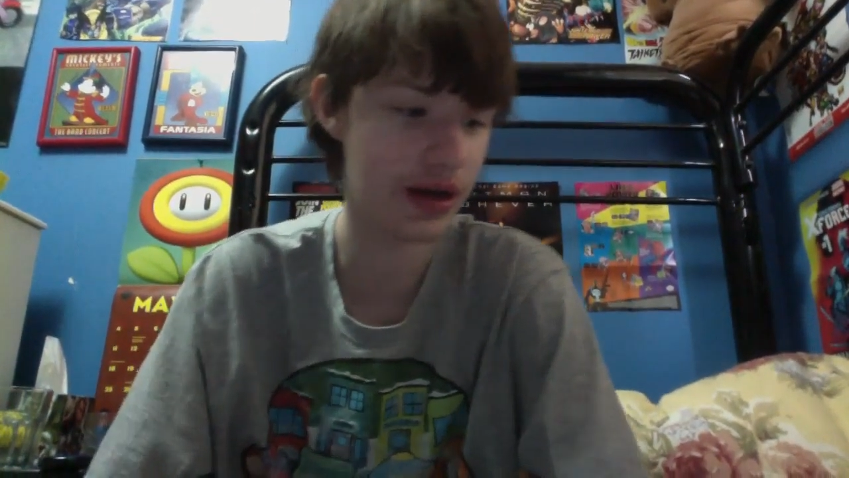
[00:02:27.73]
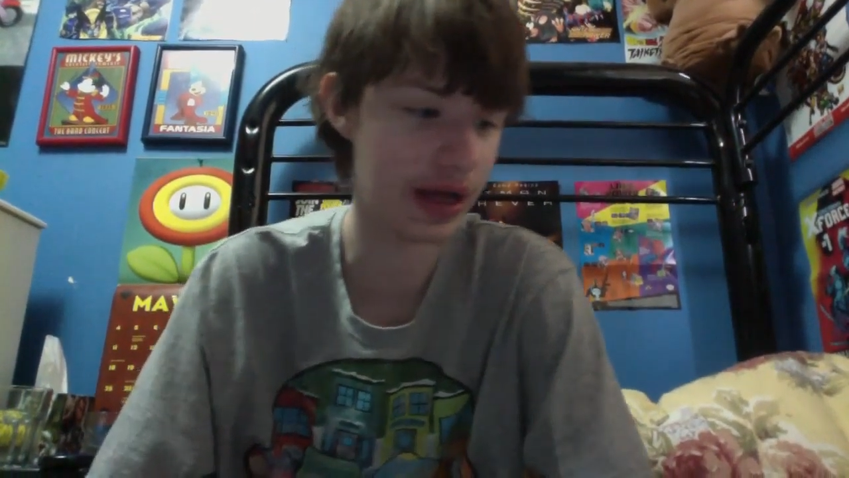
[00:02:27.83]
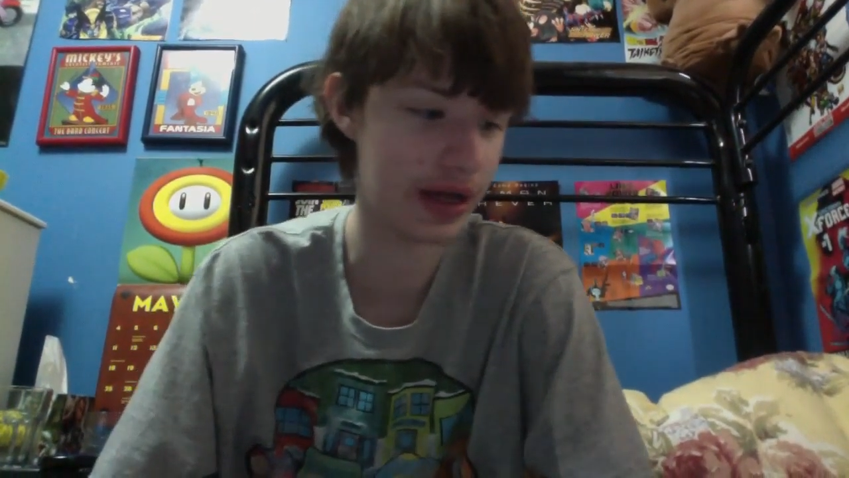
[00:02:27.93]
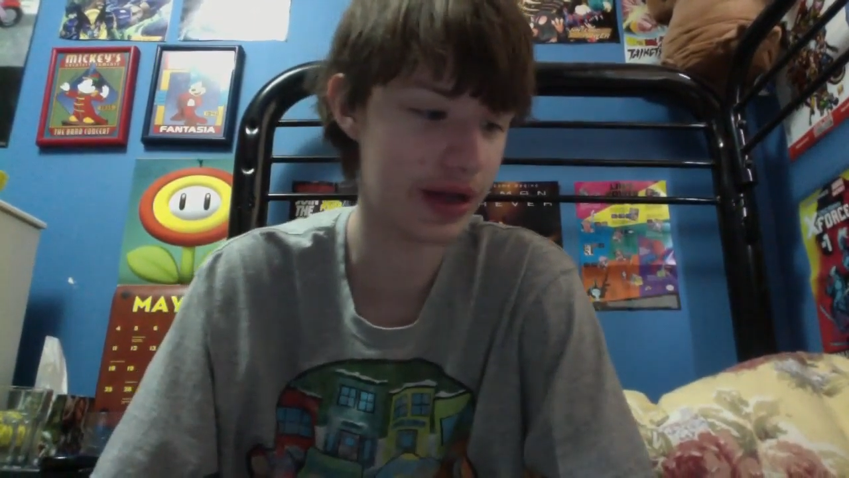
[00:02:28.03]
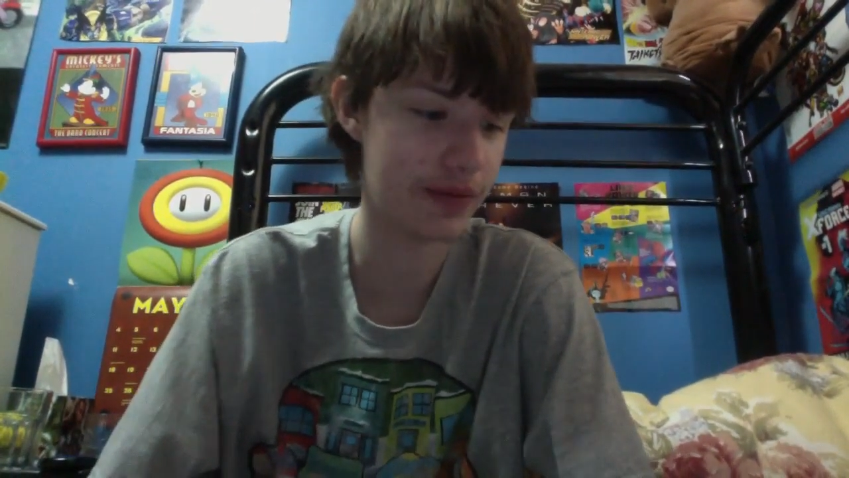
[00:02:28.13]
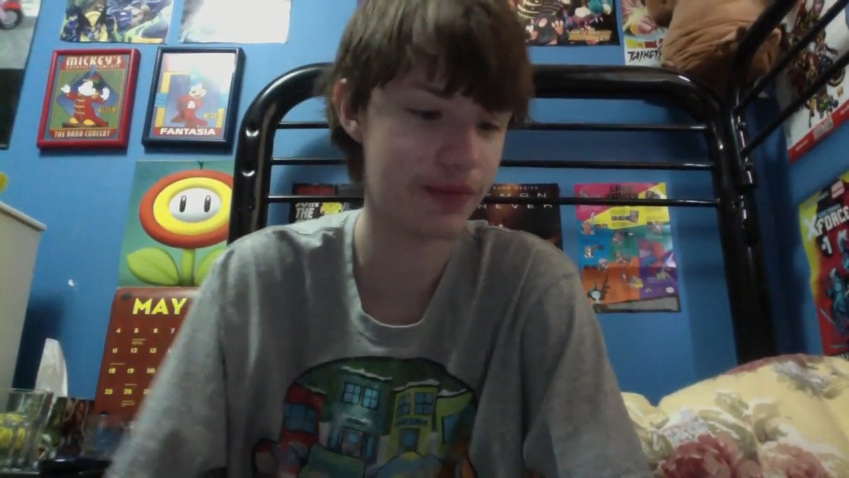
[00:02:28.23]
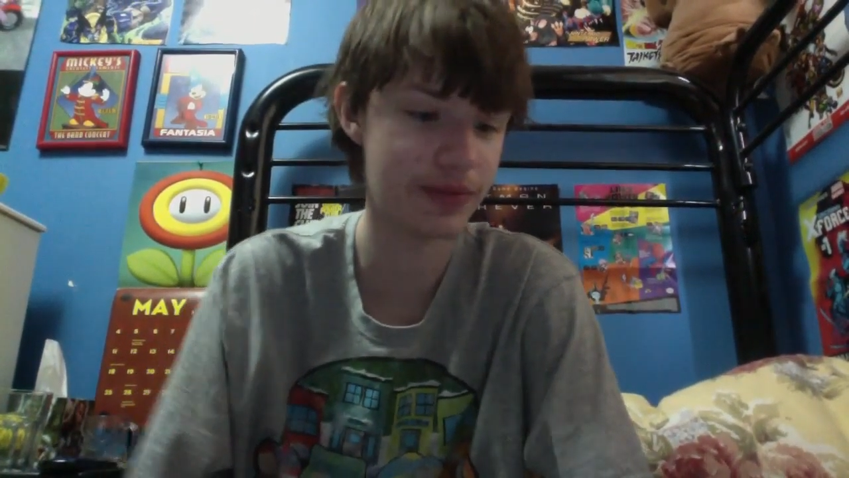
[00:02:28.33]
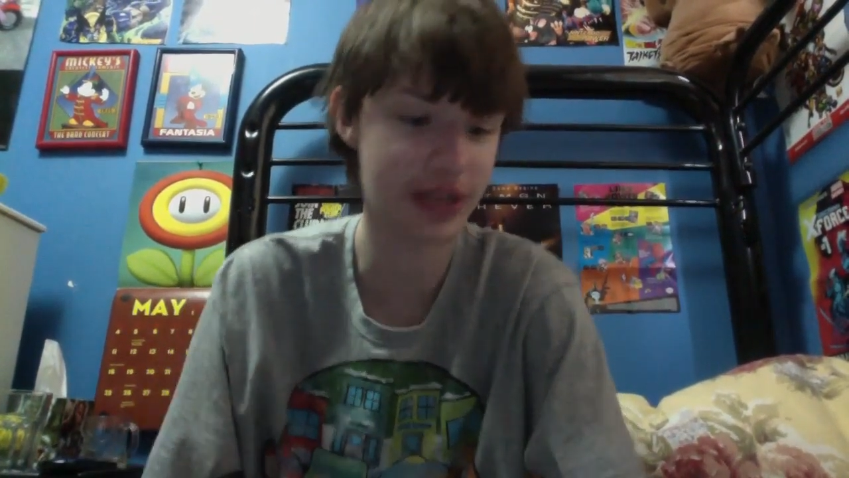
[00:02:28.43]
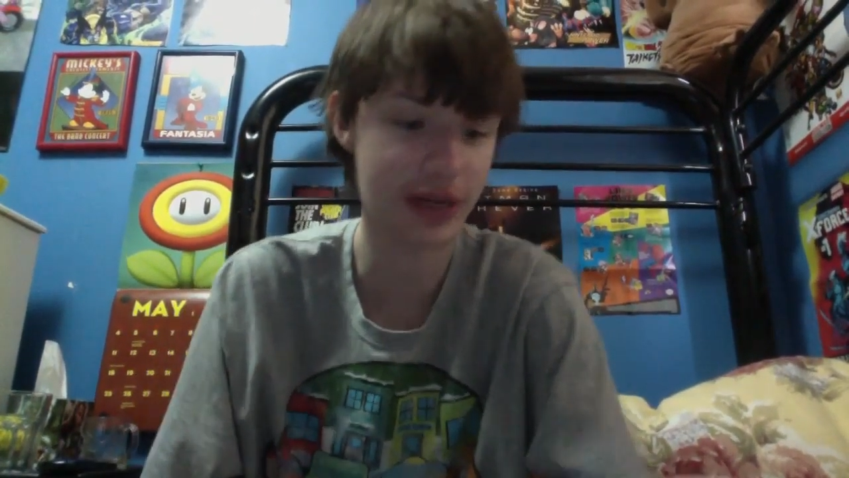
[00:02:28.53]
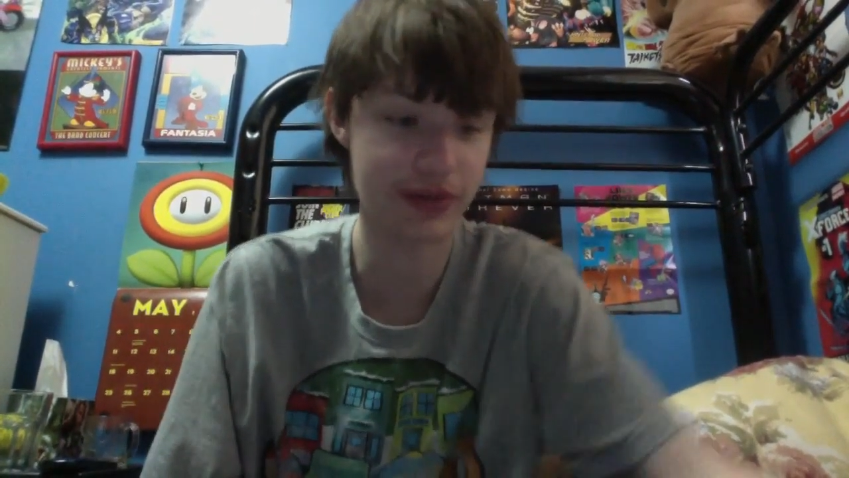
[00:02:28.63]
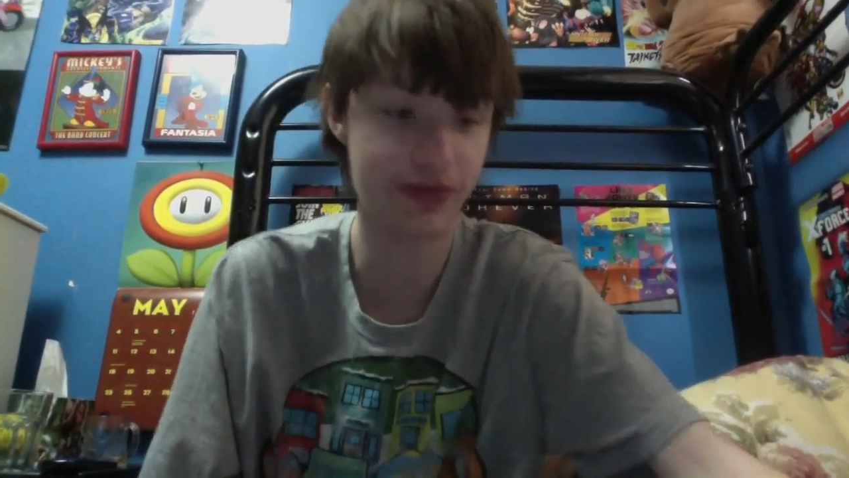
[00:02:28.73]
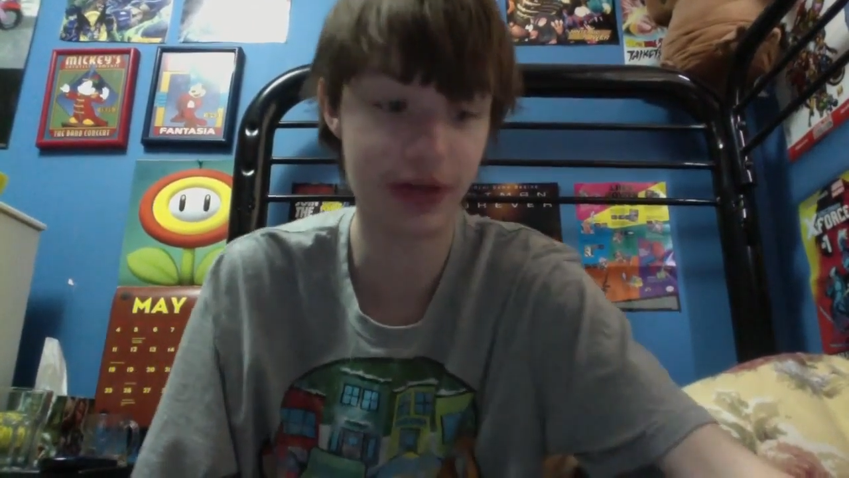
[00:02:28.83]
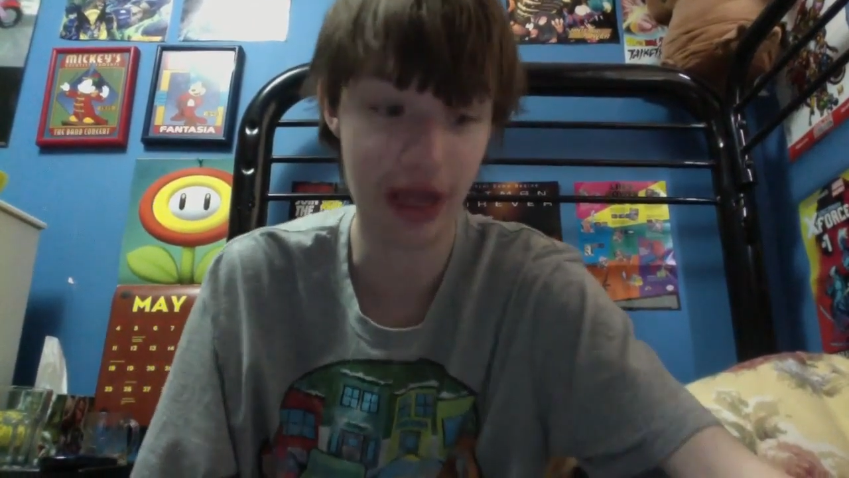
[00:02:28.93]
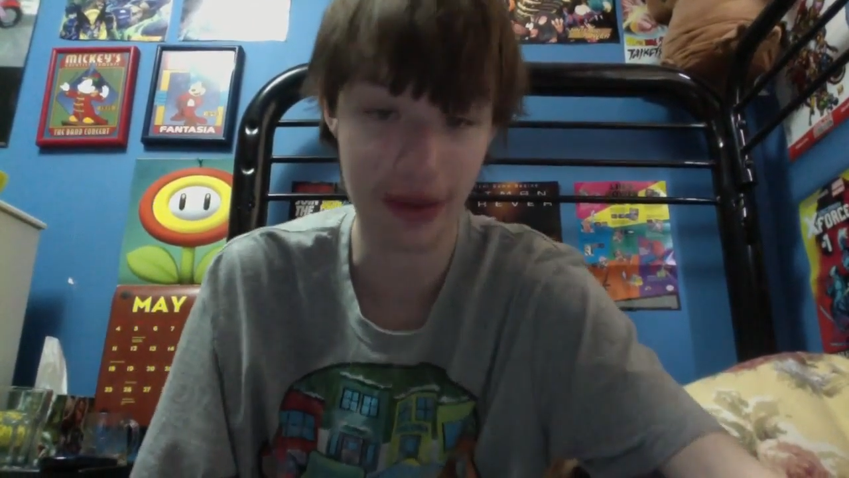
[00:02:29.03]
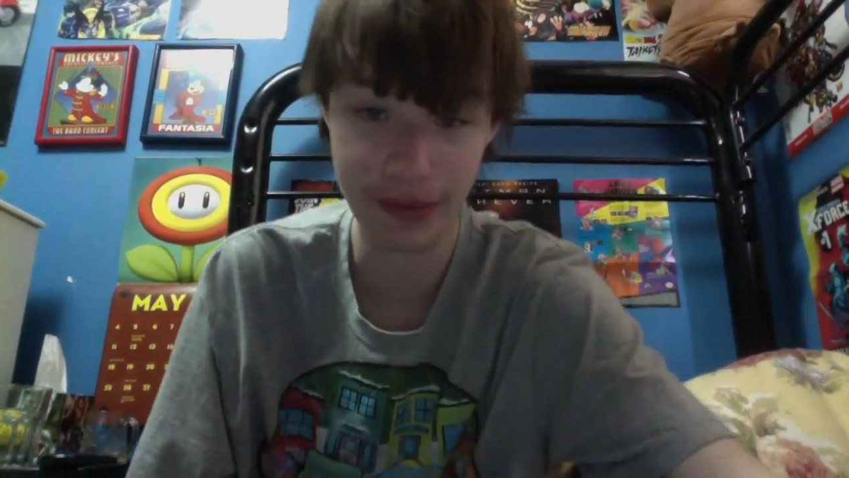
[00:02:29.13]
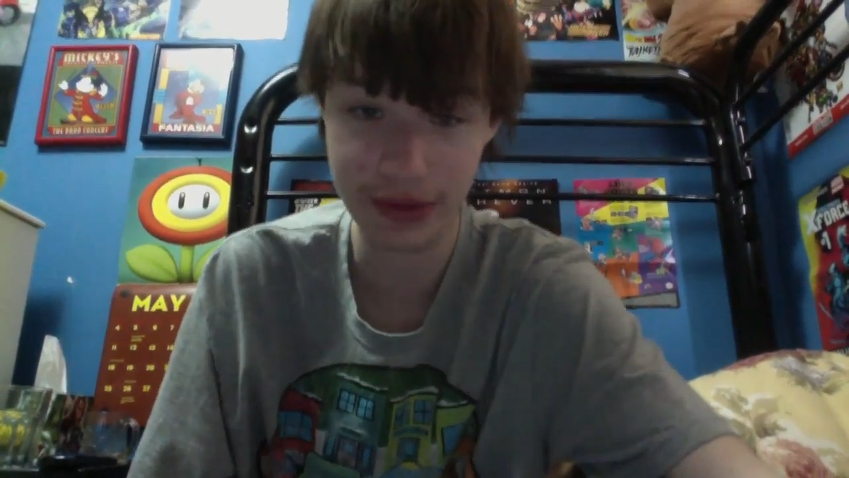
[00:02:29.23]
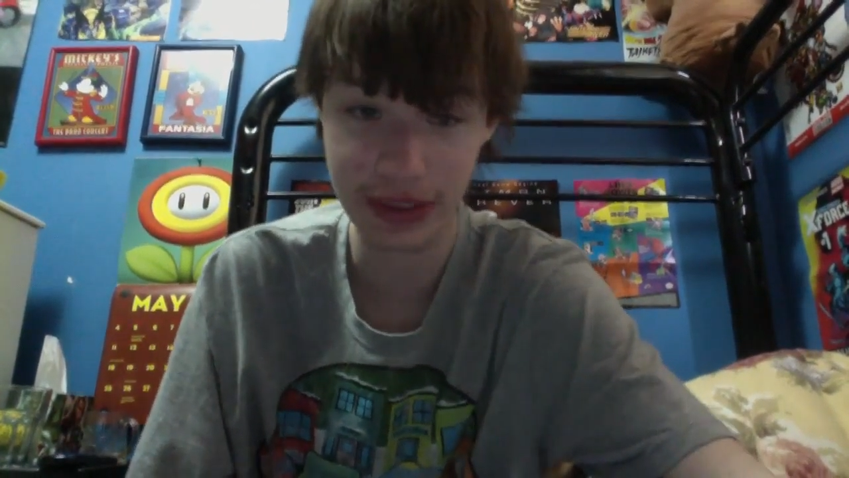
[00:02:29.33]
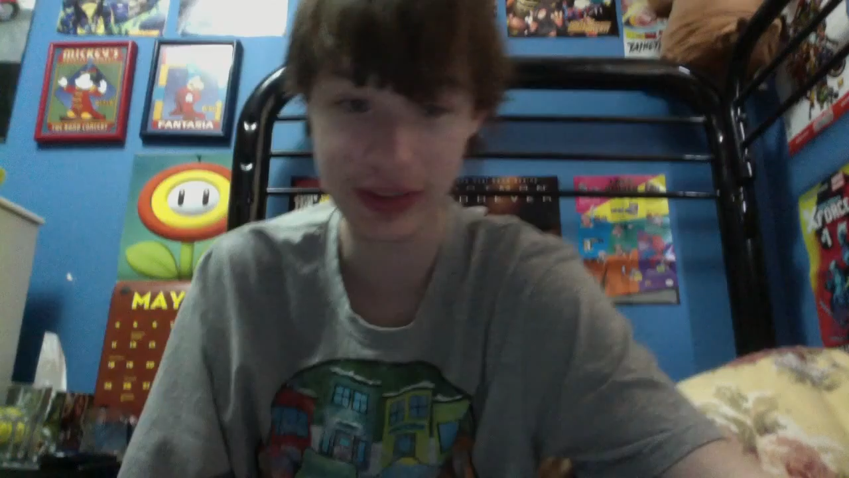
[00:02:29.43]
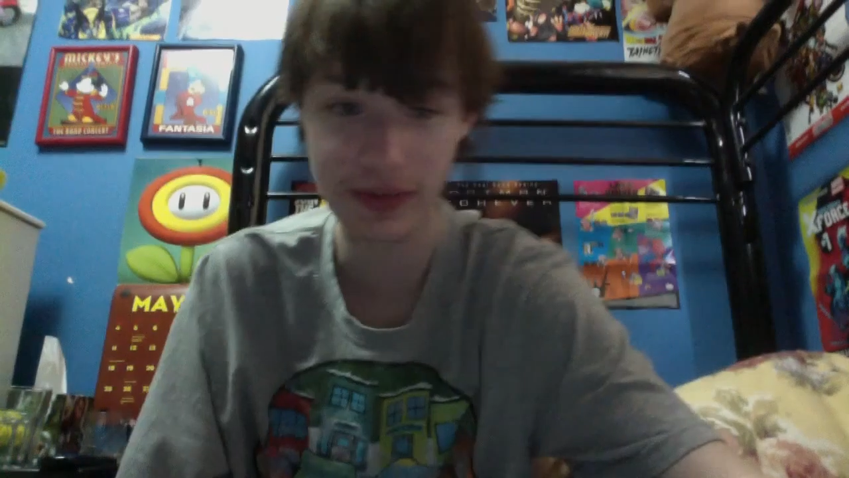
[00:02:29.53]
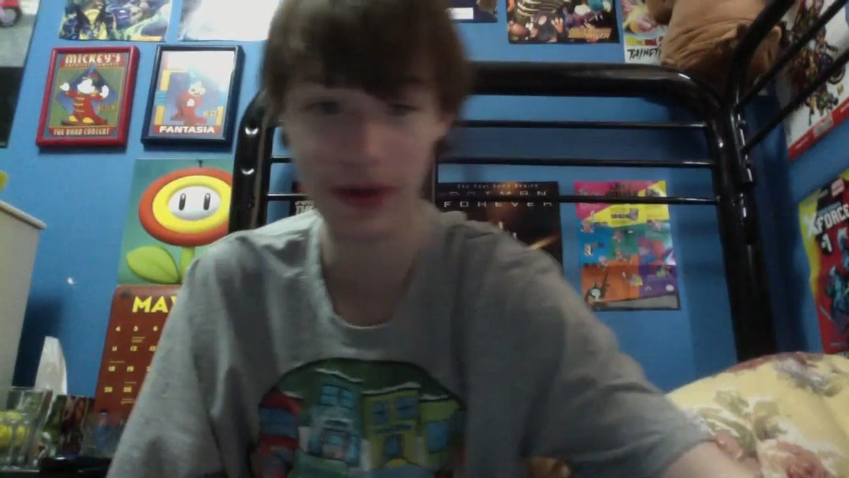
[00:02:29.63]
and today was free comic book day
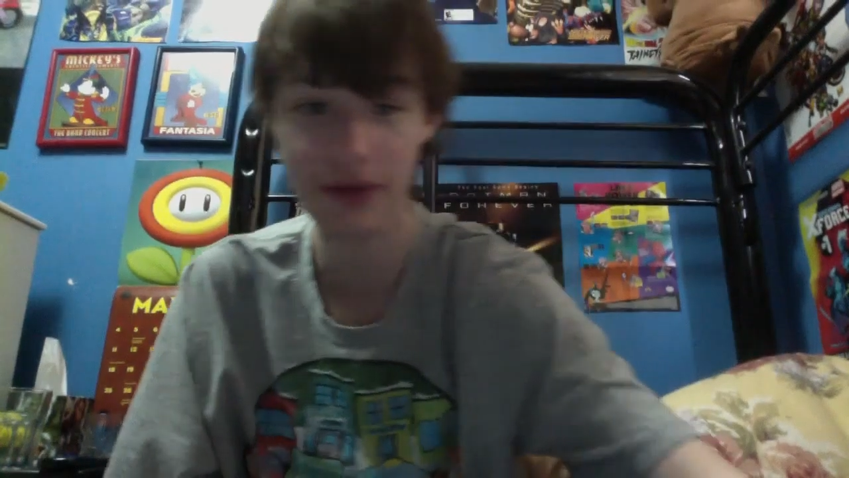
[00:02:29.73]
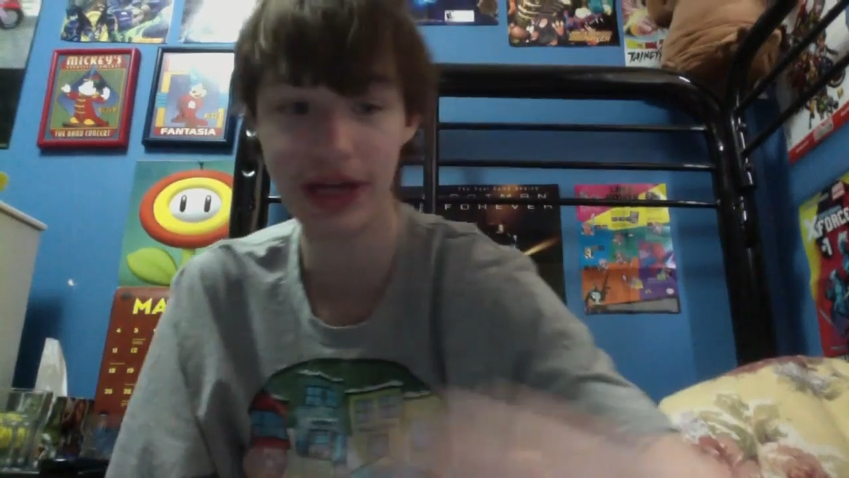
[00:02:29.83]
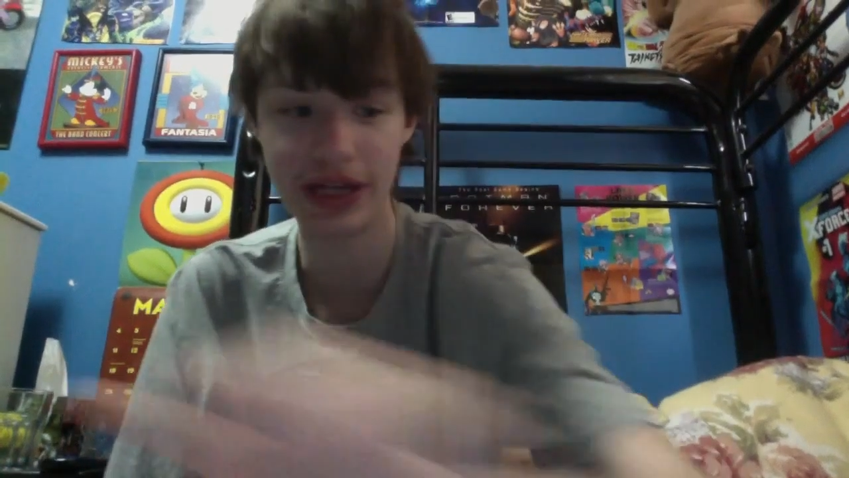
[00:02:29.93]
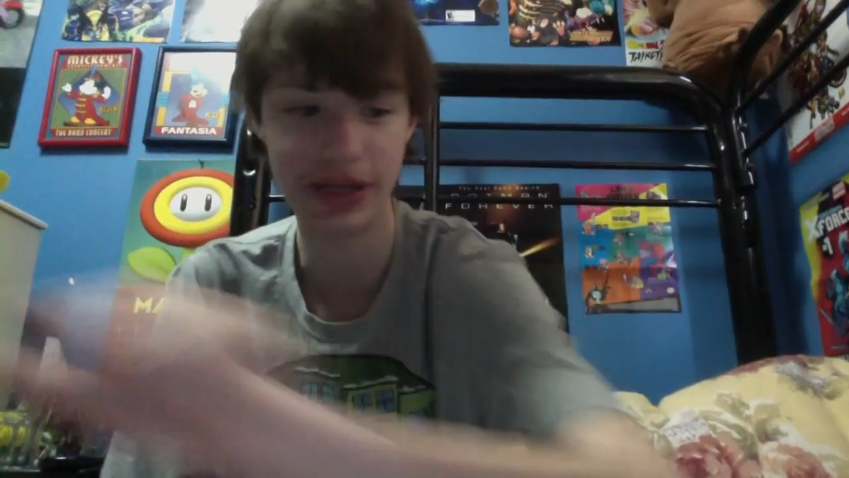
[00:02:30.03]
as well. They had the